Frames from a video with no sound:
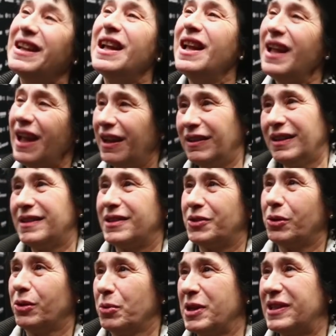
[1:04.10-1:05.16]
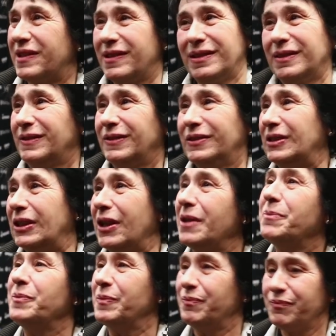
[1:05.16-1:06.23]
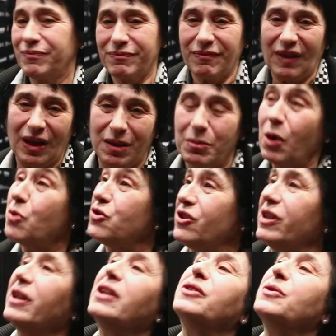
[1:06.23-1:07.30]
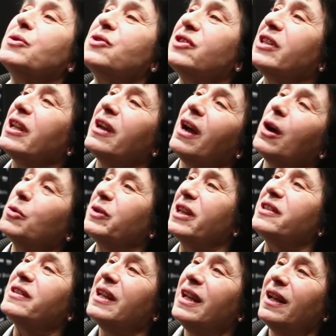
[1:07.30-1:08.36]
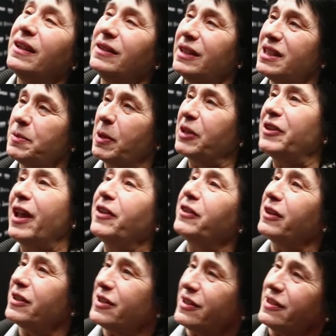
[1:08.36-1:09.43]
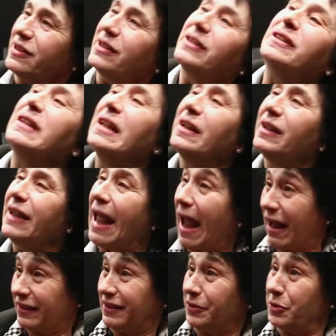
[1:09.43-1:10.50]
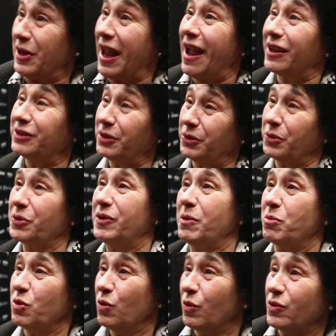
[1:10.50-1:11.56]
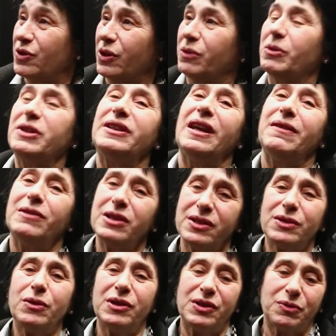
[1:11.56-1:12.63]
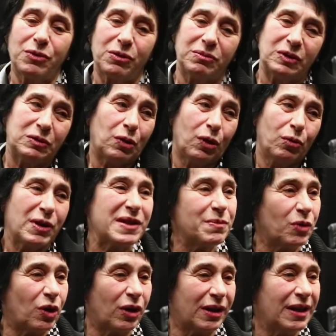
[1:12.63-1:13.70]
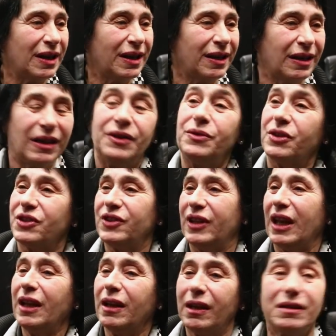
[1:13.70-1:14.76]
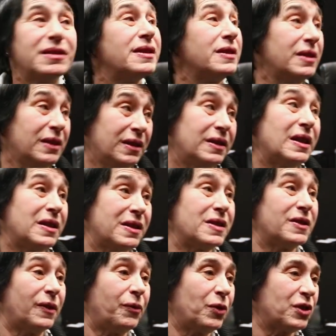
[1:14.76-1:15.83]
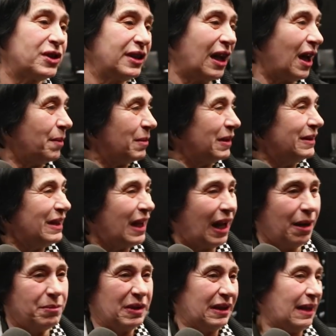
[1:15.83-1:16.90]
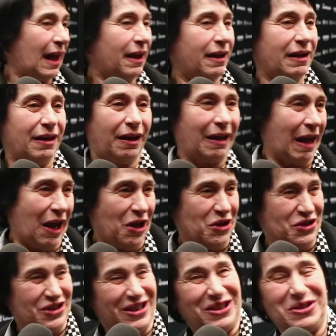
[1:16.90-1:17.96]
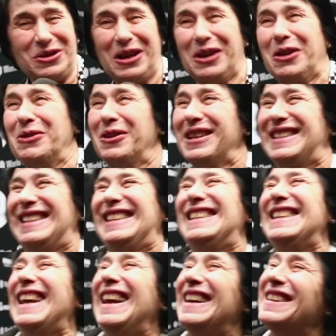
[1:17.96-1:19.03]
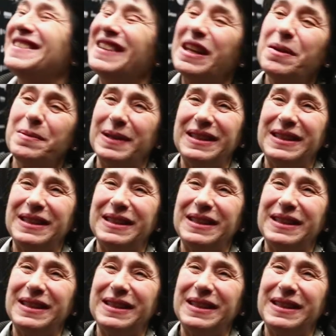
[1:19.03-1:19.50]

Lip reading: Mm-hmm. And it's always very emotional to see how the spectators react to the moves or whatever. So it's always more interesting. And this is the first time I'm like in a cage and I cannot see anything.